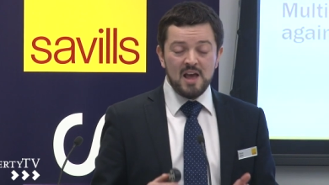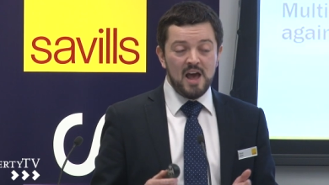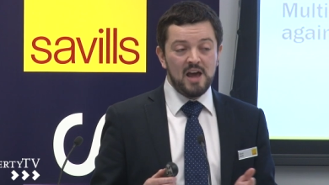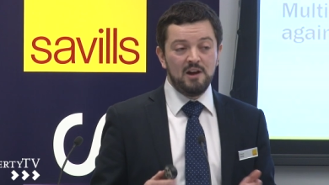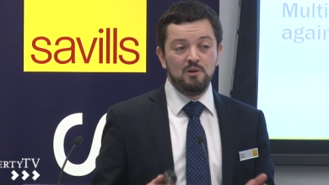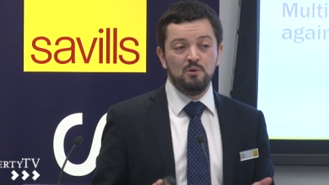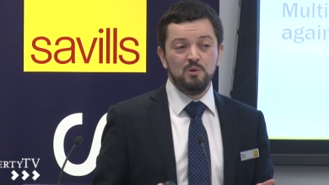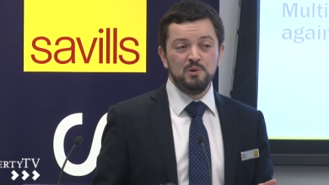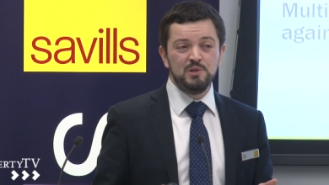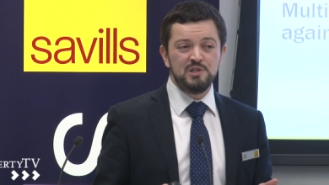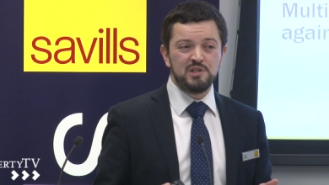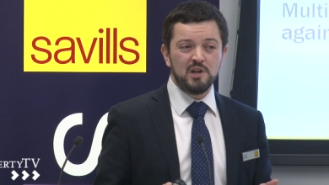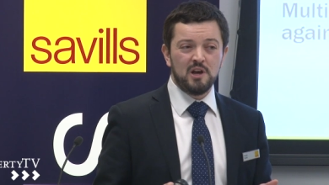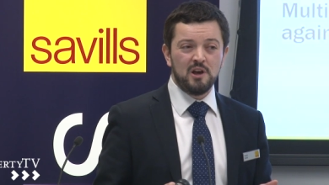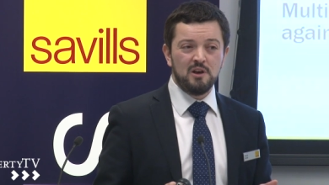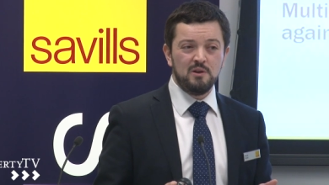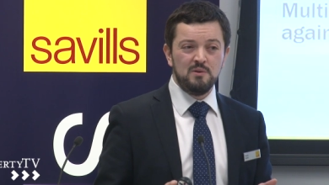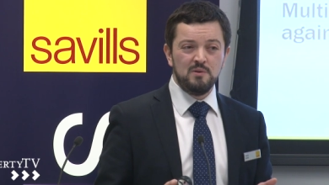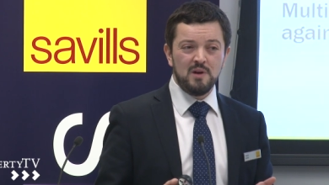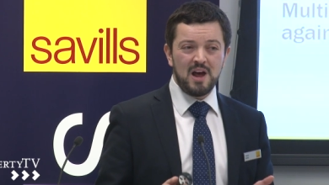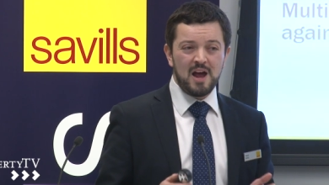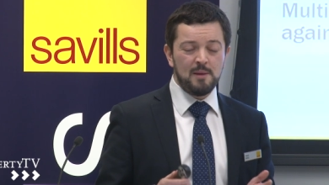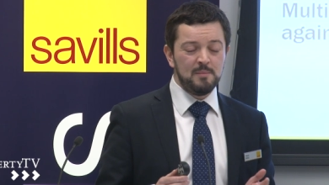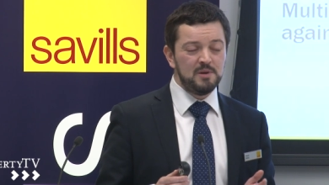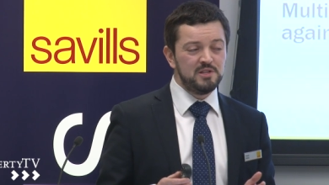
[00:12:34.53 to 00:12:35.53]
And
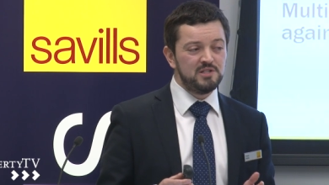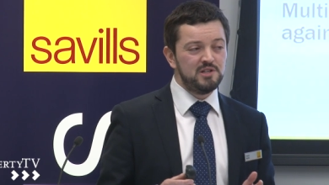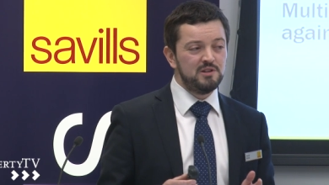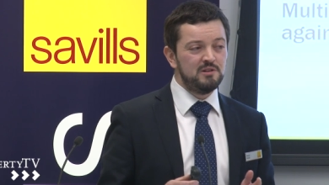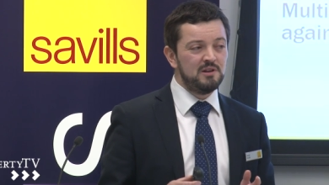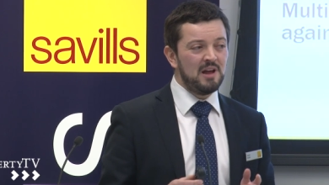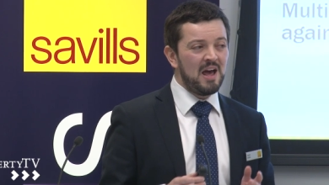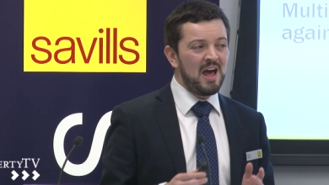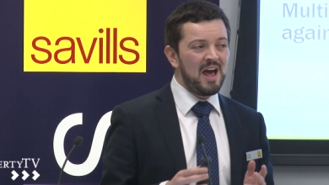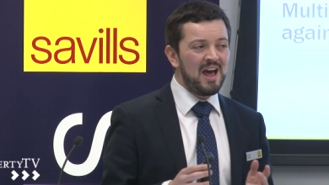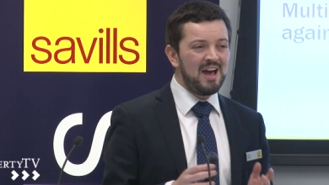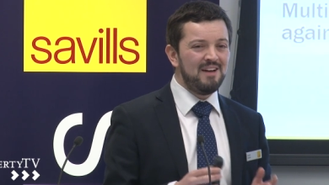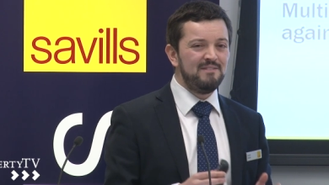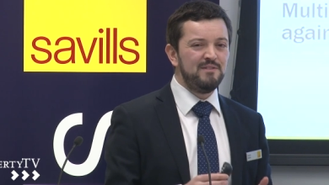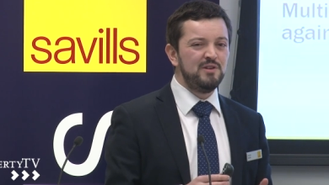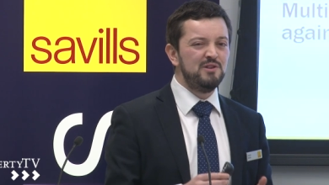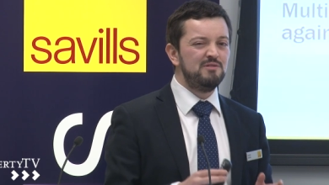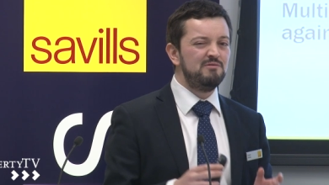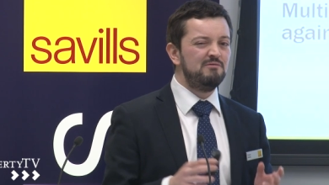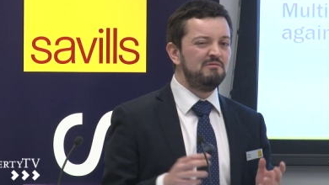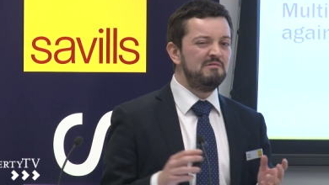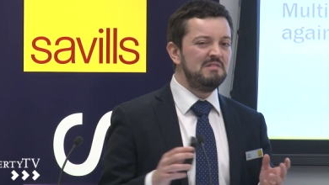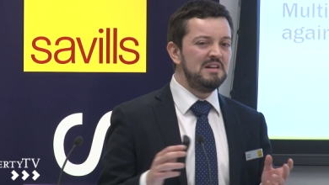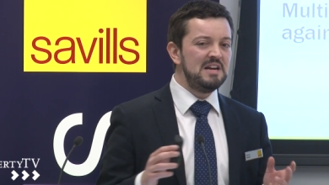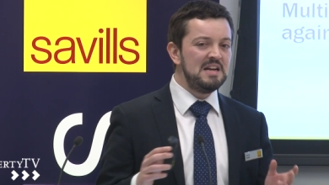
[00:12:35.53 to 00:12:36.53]
also, Amazon
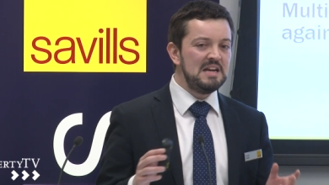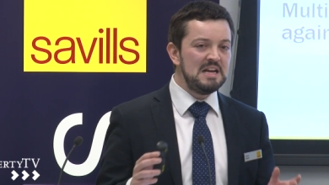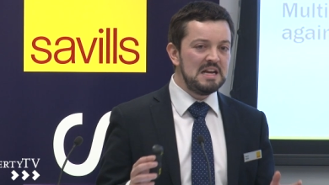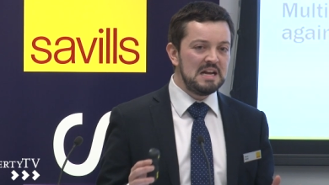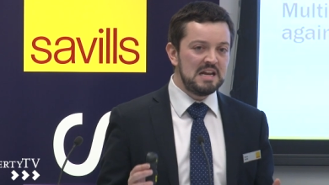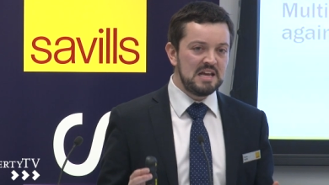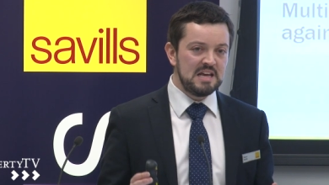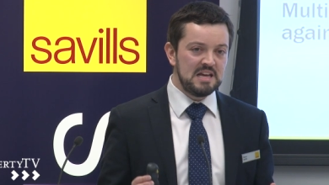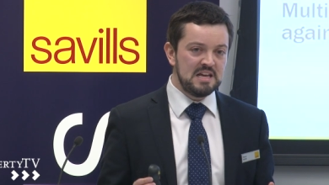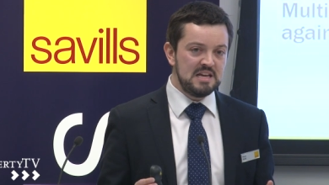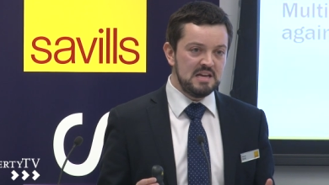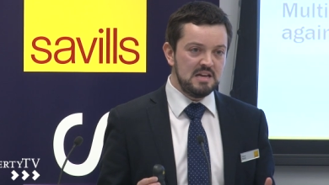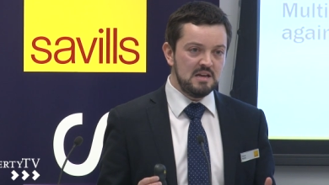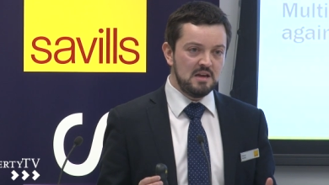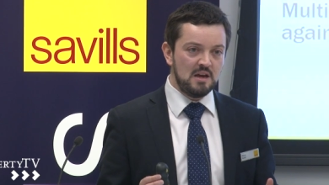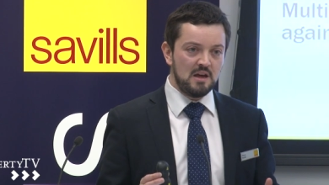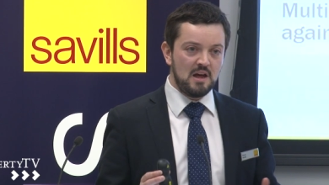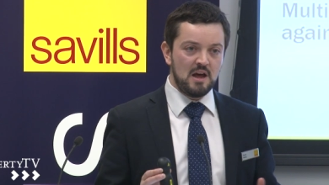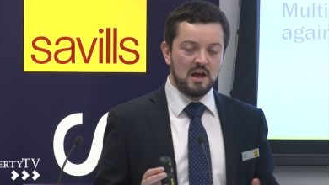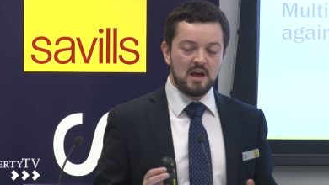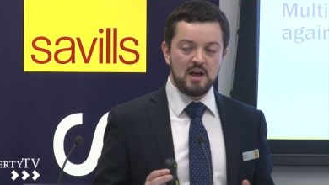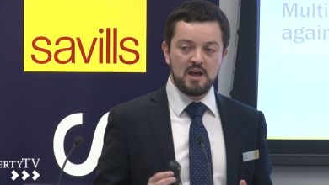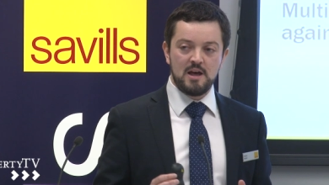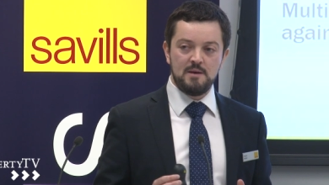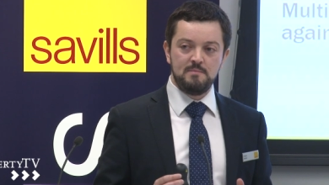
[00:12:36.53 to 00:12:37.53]
haven't really
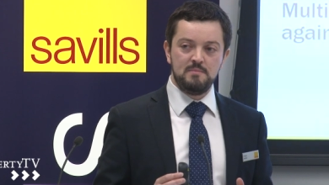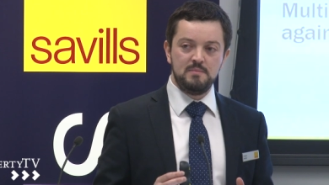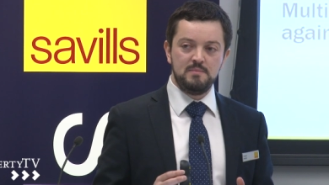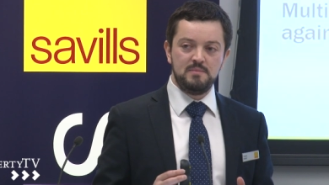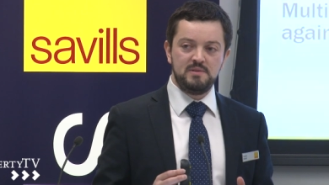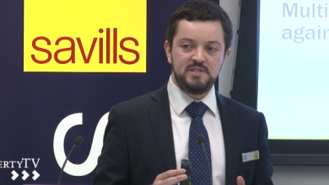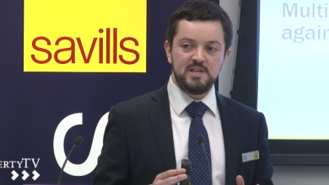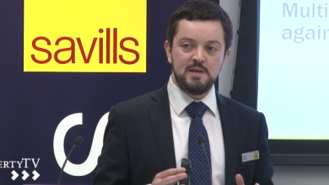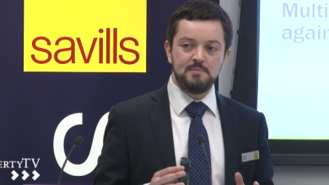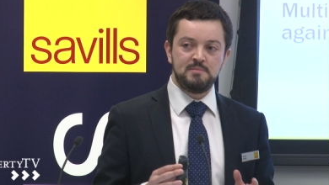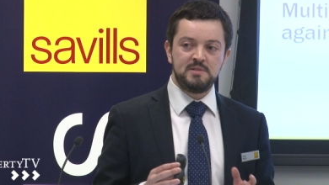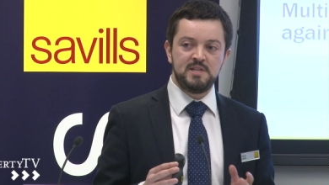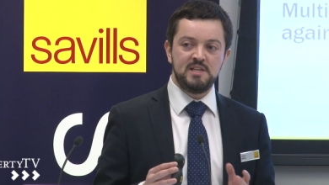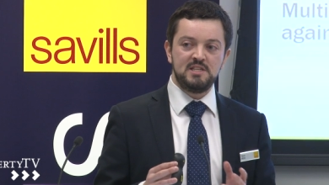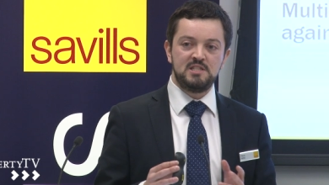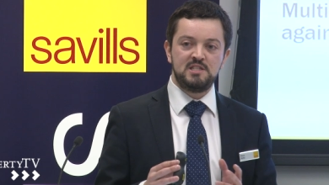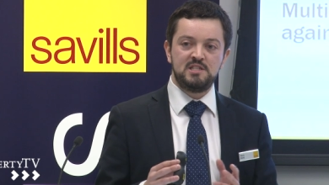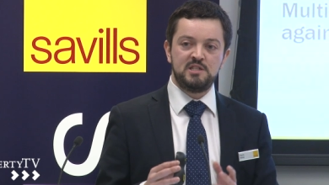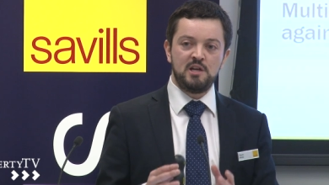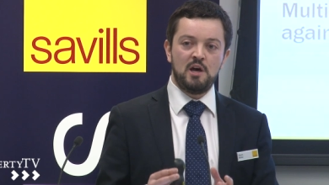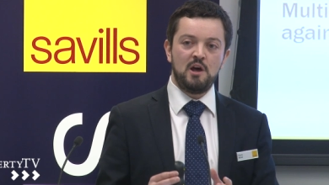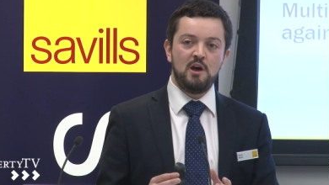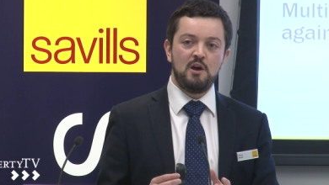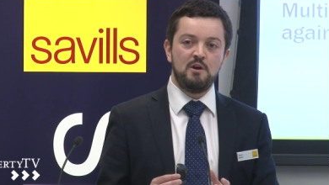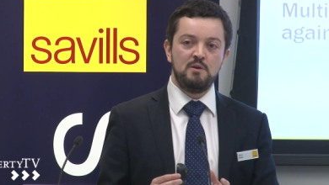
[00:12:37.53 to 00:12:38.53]
dipped its
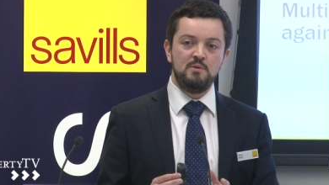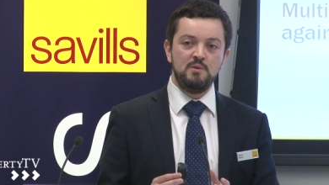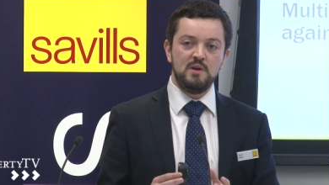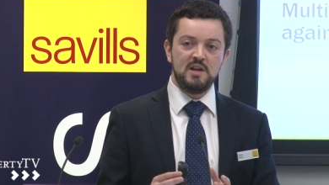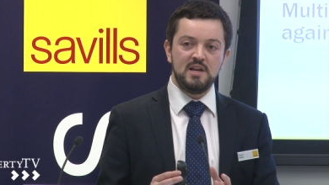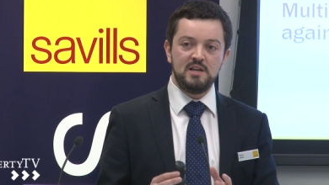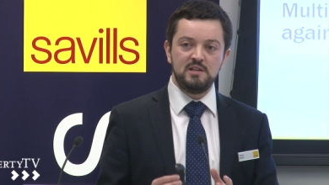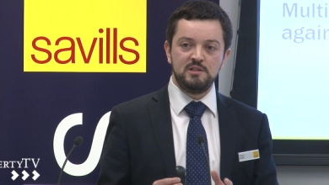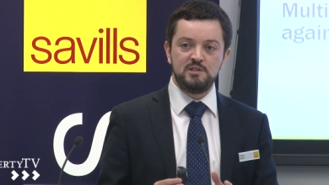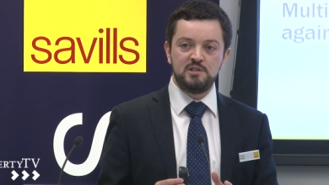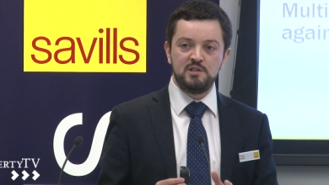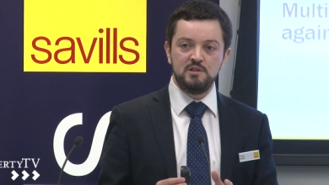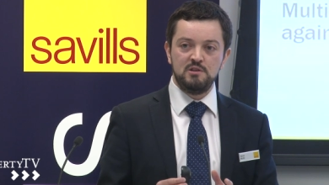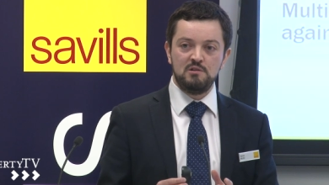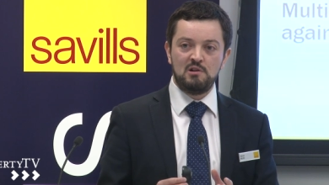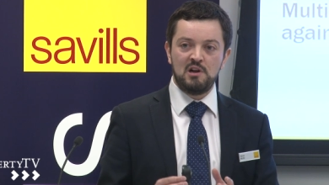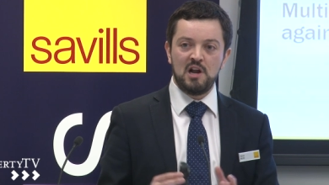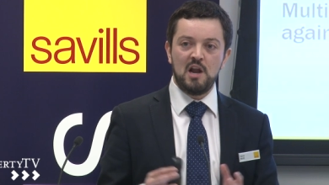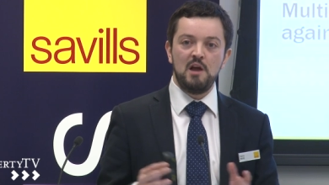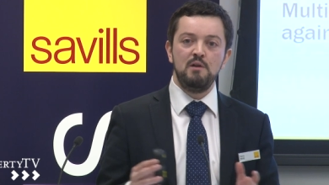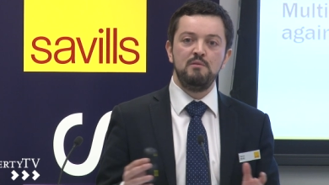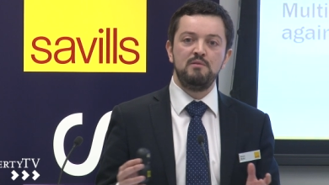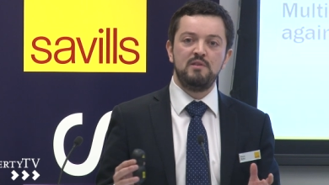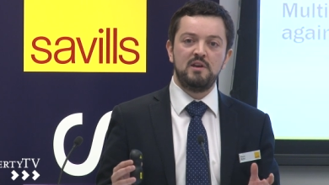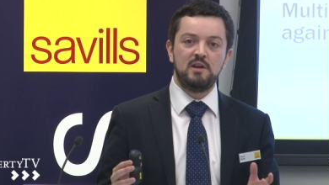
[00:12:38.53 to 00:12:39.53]
toe into
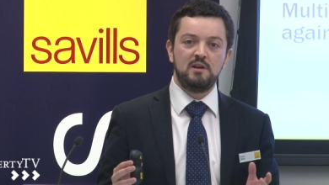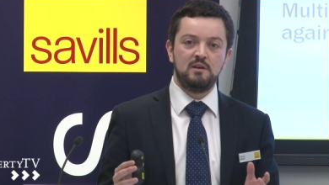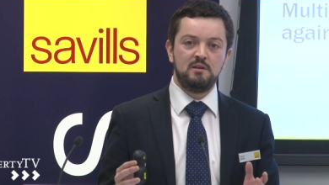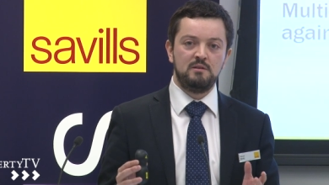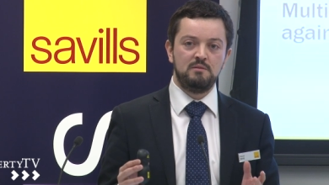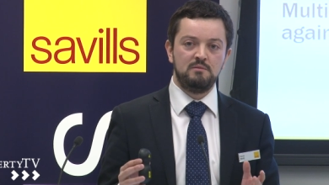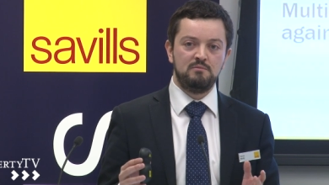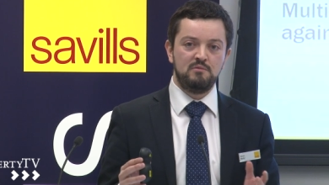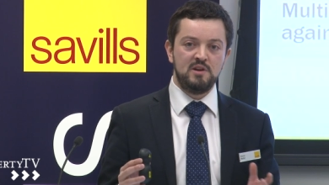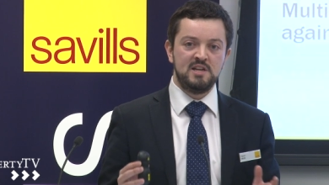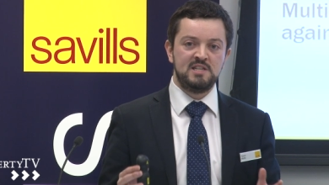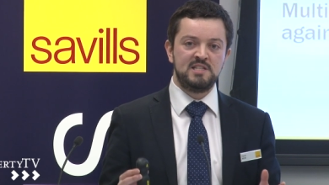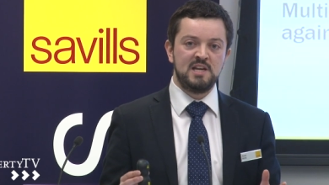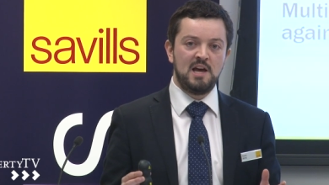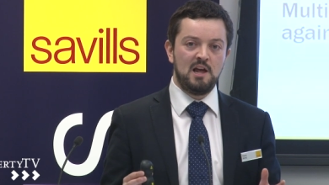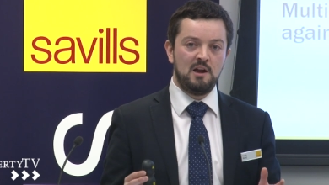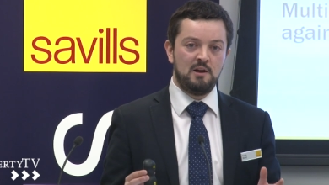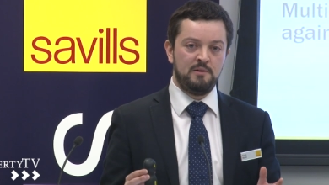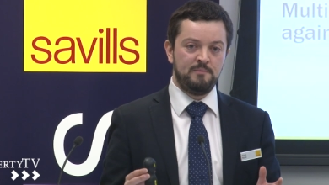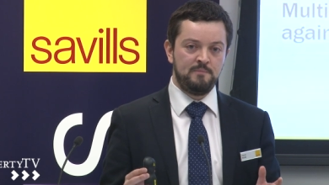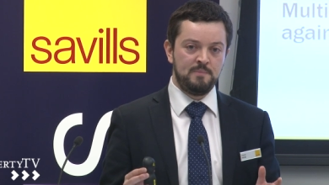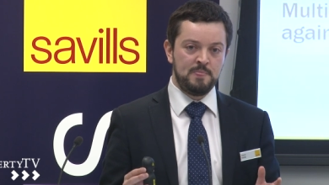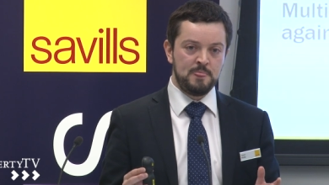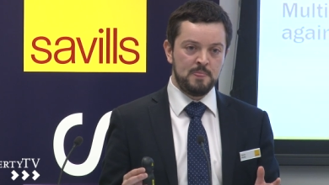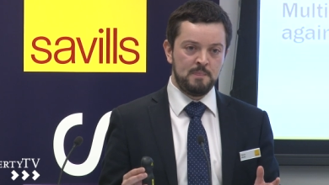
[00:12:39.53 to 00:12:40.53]
clothing
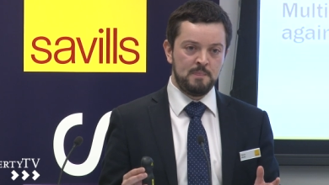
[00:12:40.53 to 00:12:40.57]
retail